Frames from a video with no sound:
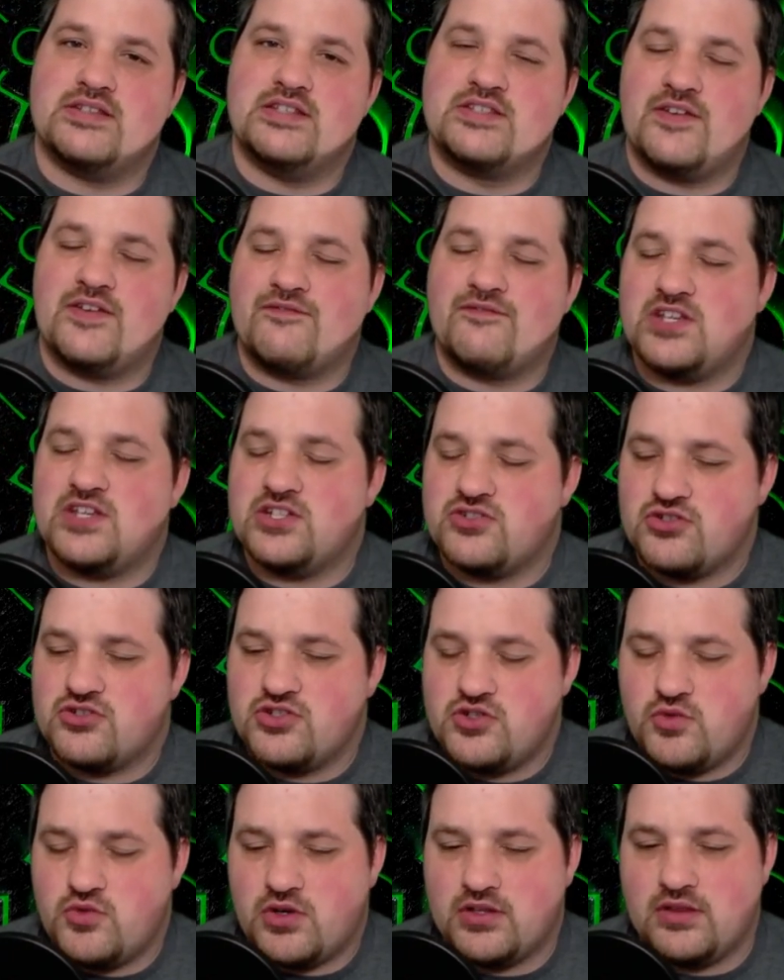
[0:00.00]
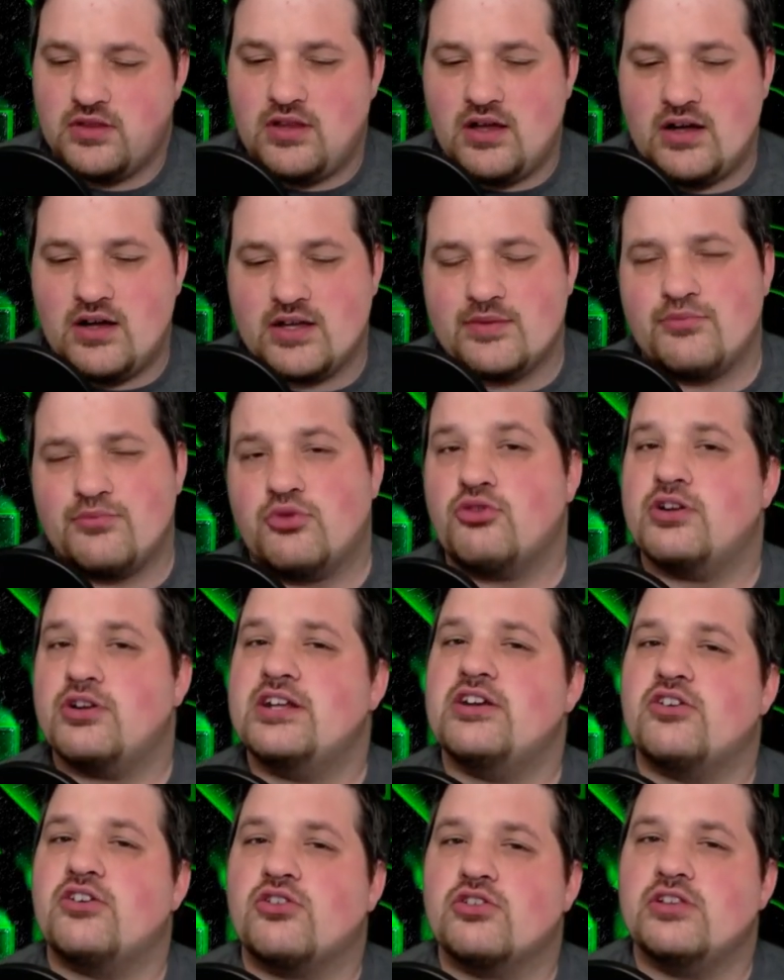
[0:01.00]
It's a feature you unlock
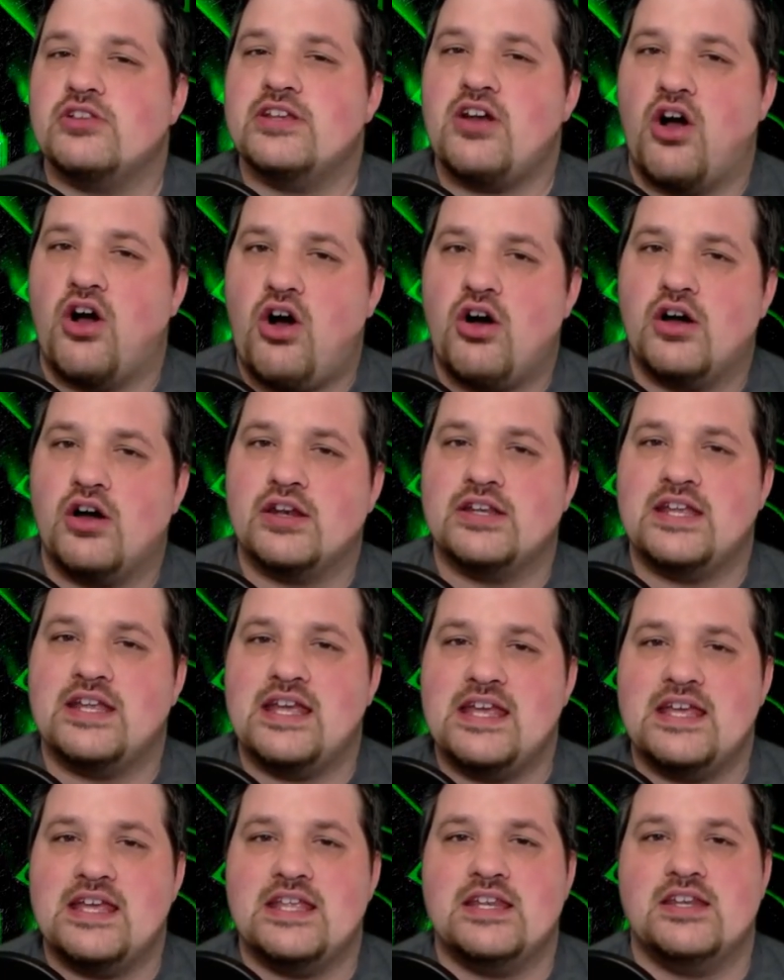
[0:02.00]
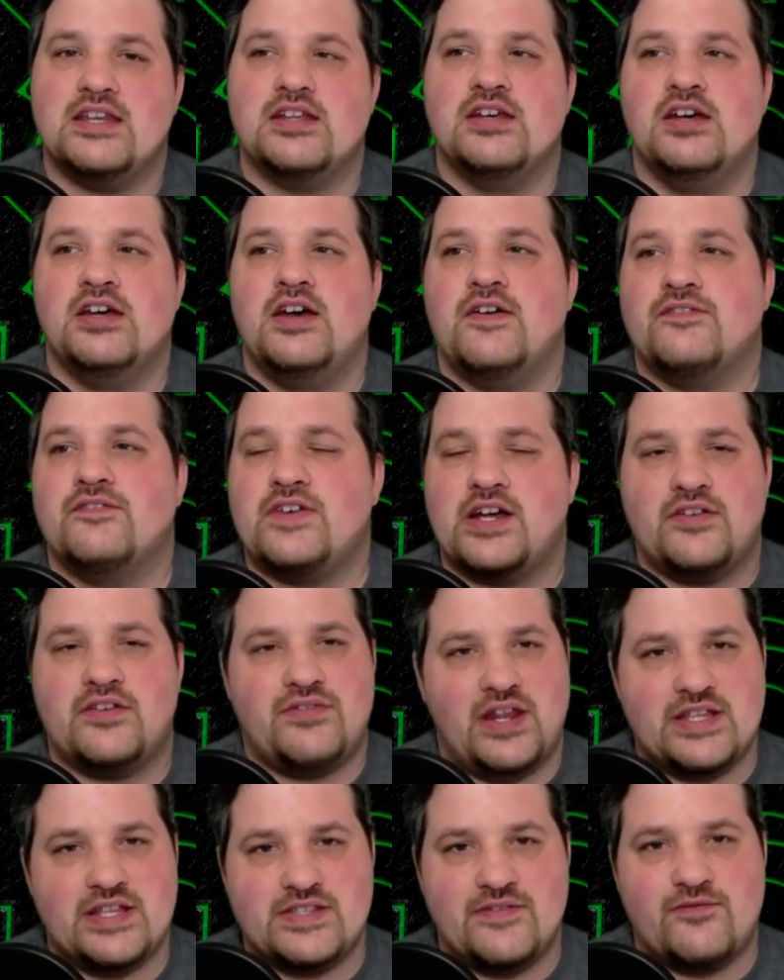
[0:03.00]
pretty early on in Final
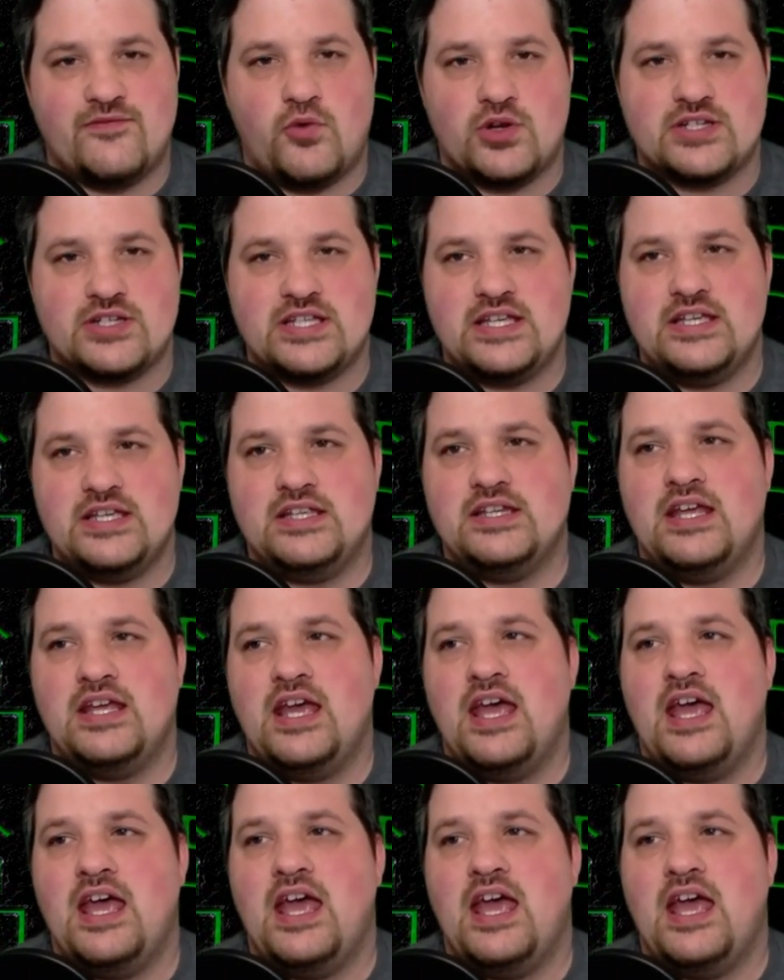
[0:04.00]
Fantasy XIV,